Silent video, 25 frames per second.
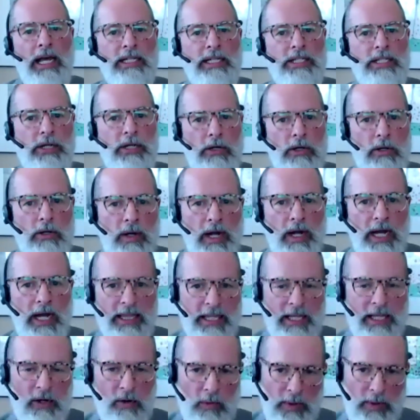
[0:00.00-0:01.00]
And so
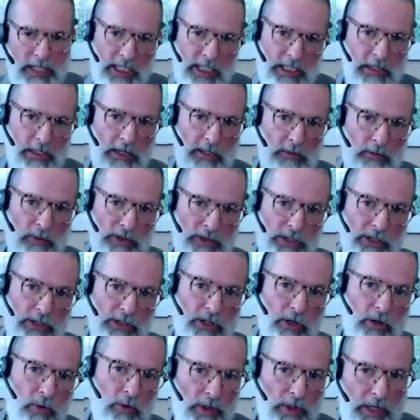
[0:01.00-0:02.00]
I think we started with the
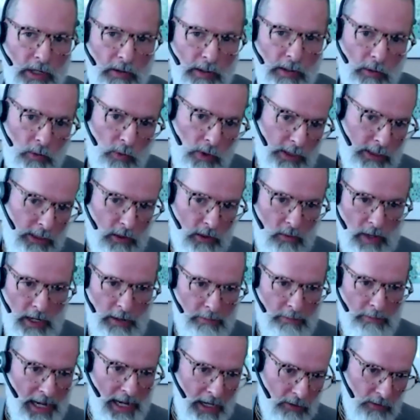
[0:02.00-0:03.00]
career and worked our
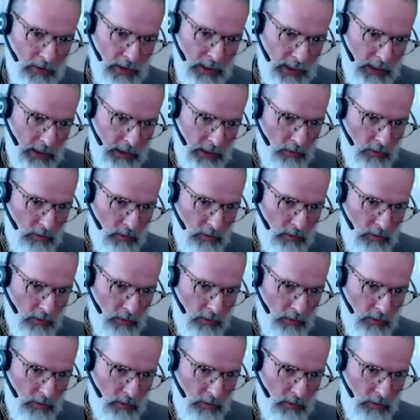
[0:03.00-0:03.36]
way backwards.